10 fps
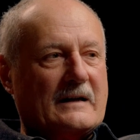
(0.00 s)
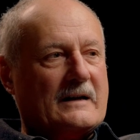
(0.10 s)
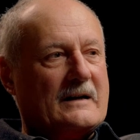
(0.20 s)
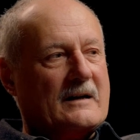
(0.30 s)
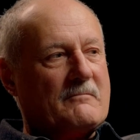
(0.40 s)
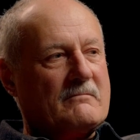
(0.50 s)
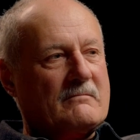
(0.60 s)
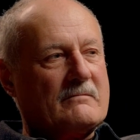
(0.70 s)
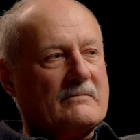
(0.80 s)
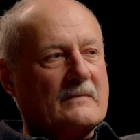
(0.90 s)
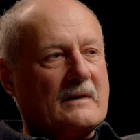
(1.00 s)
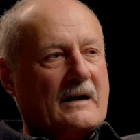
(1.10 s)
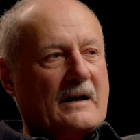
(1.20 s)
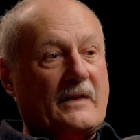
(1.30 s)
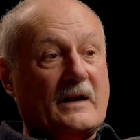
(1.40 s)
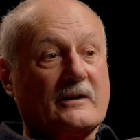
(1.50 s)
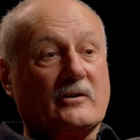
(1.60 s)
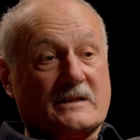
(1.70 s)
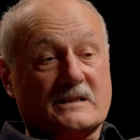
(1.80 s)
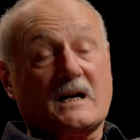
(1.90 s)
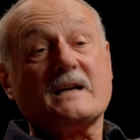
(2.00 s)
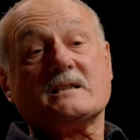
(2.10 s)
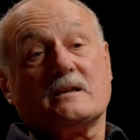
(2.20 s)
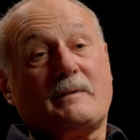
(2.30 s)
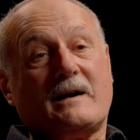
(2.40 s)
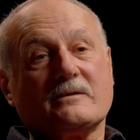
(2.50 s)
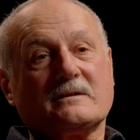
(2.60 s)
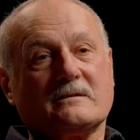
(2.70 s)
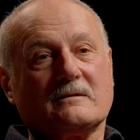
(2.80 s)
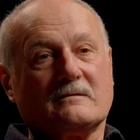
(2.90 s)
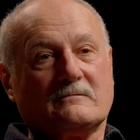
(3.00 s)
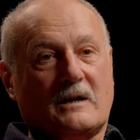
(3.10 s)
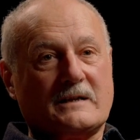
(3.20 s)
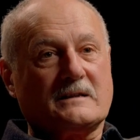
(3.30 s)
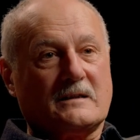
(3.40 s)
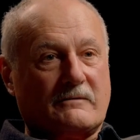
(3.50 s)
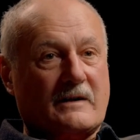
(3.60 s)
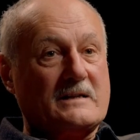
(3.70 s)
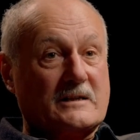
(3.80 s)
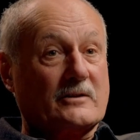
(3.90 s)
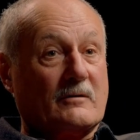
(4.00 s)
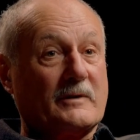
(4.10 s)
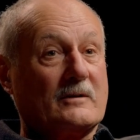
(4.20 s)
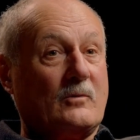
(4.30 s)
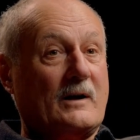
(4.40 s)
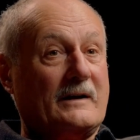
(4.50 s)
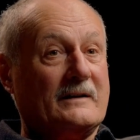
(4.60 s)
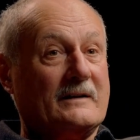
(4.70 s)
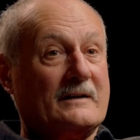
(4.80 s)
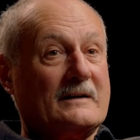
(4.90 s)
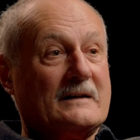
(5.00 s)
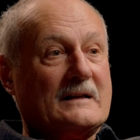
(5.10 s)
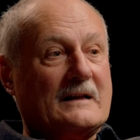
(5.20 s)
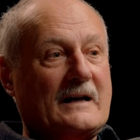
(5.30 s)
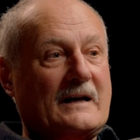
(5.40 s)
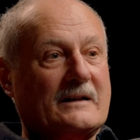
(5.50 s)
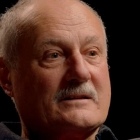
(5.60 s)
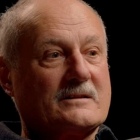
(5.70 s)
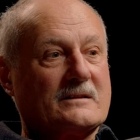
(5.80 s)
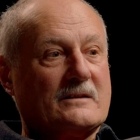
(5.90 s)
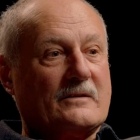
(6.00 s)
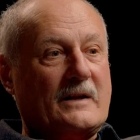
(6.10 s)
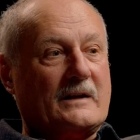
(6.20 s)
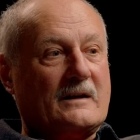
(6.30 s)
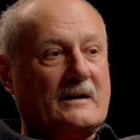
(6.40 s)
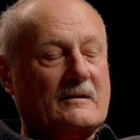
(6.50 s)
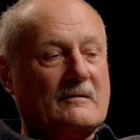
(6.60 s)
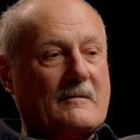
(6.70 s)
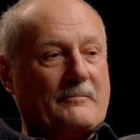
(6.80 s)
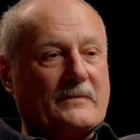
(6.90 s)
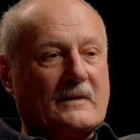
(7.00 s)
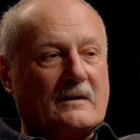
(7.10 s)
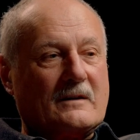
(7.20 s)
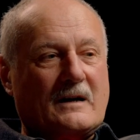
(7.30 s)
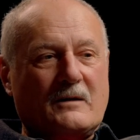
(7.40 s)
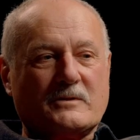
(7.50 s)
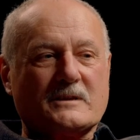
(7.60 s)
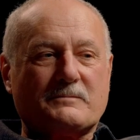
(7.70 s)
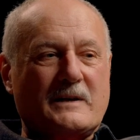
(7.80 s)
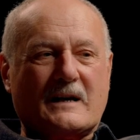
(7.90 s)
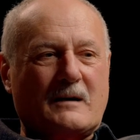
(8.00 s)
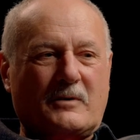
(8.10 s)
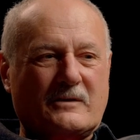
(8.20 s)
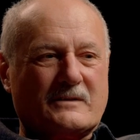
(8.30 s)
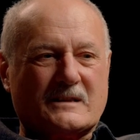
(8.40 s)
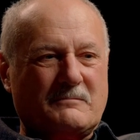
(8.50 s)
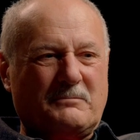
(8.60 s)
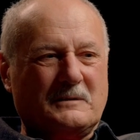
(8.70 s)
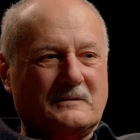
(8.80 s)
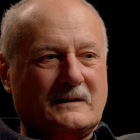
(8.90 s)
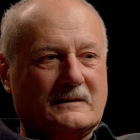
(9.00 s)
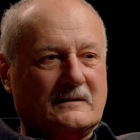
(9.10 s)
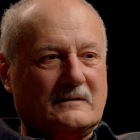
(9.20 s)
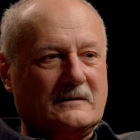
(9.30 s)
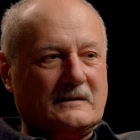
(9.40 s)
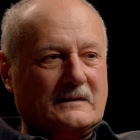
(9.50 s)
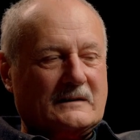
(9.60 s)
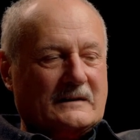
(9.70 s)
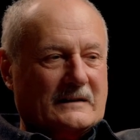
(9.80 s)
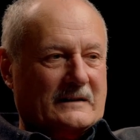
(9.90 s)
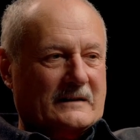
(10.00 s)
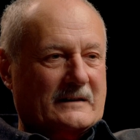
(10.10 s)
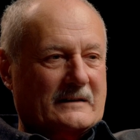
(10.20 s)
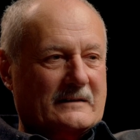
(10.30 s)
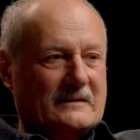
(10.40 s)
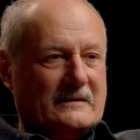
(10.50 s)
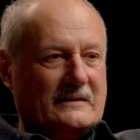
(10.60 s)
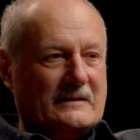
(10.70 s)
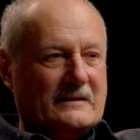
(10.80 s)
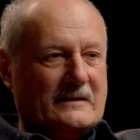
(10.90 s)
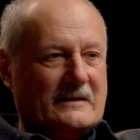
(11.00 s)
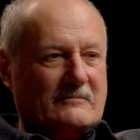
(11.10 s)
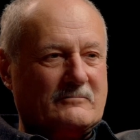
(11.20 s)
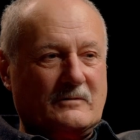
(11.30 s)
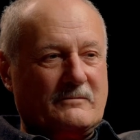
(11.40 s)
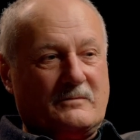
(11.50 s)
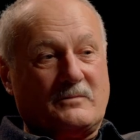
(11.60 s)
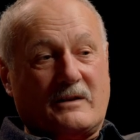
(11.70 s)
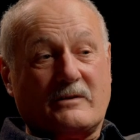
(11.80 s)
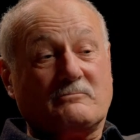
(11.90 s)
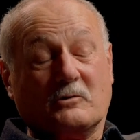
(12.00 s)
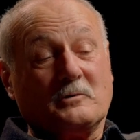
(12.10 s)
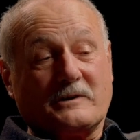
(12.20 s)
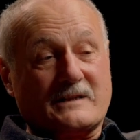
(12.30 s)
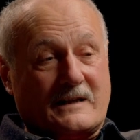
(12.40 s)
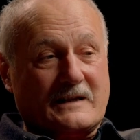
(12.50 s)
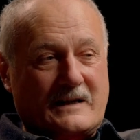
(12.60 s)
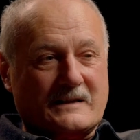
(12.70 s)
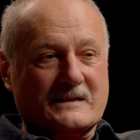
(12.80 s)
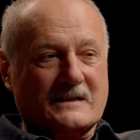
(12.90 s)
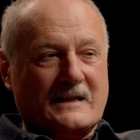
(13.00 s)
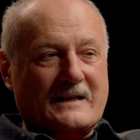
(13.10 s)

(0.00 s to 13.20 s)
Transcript: um, and then I got excited about writing in a very economic way, and then I I would just pick up on simple little uh, uh, the rules, I guess.